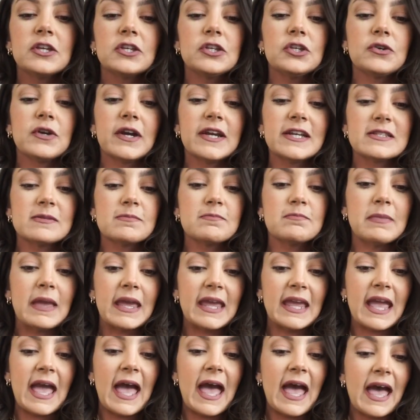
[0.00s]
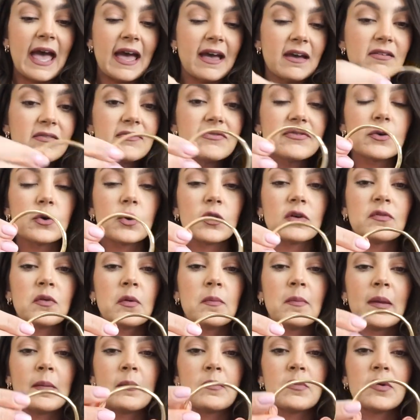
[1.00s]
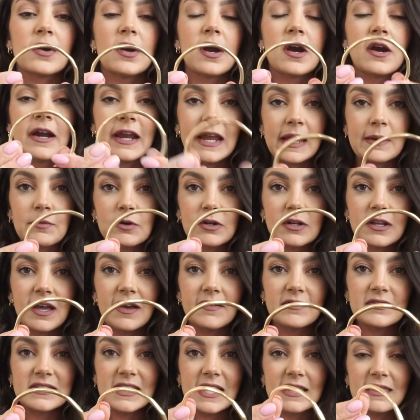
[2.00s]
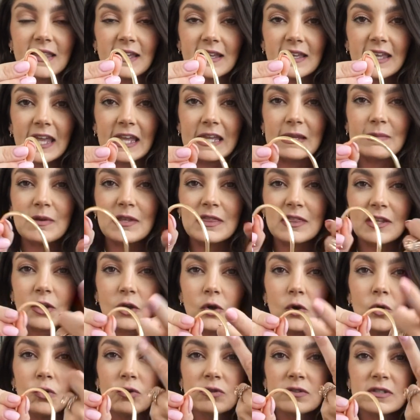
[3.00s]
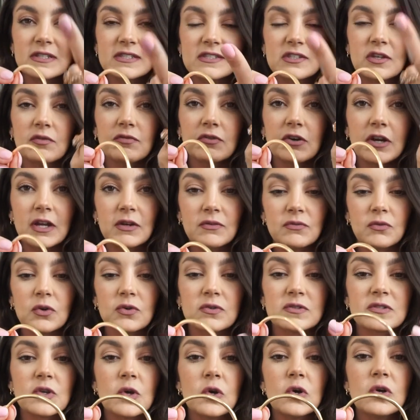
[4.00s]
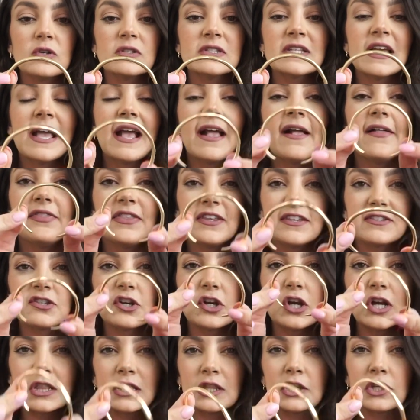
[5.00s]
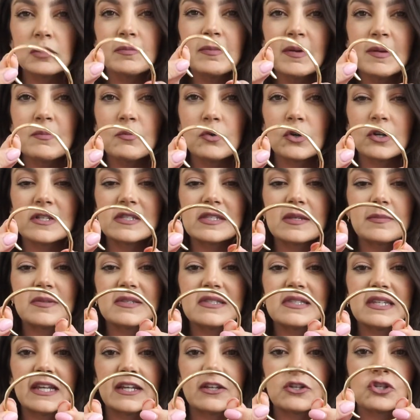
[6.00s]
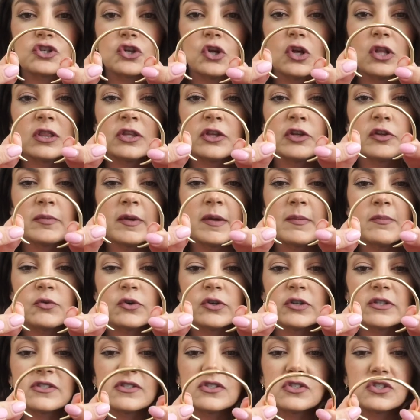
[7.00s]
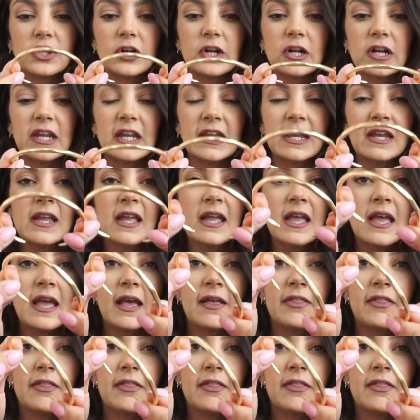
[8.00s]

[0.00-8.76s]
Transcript: You guys may have or remember our hammered cuff set that came in the gold, silver, and rose gold. These are a little bit more substantial, a little bit more sturdy.